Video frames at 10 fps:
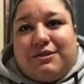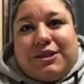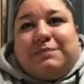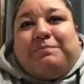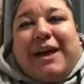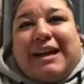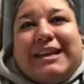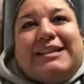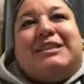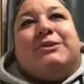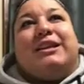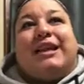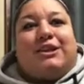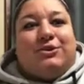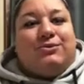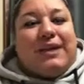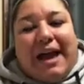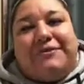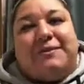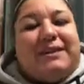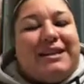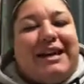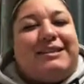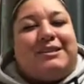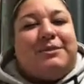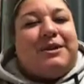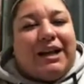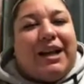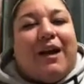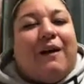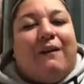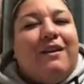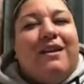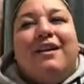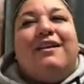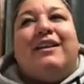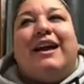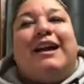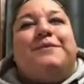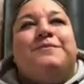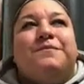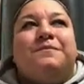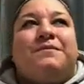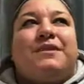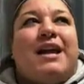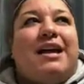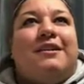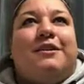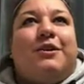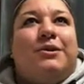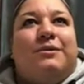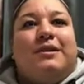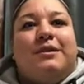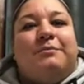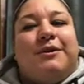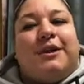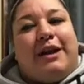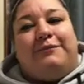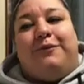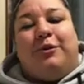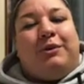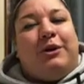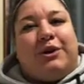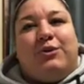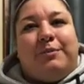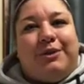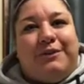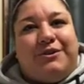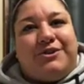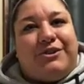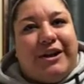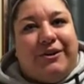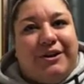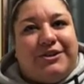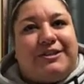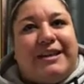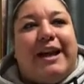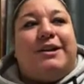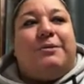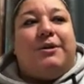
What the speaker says: Just back into it. Like, you have to be nice to me right now. Like, that, but they're like full blown equipped lifters, so they don't understand.